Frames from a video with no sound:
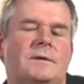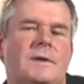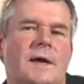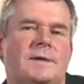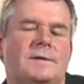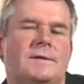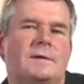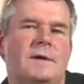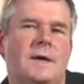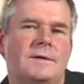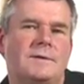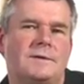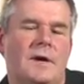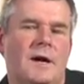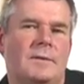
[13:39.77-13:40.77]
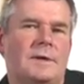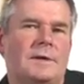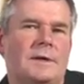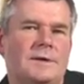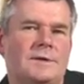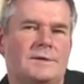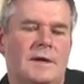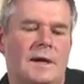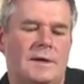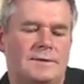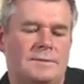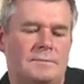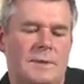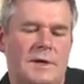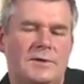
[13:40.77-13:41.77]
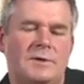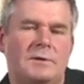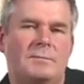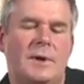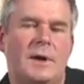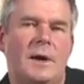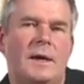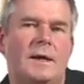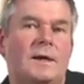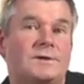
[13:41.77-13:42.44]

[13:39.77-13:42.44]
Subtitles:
that enzyme, at least as measured by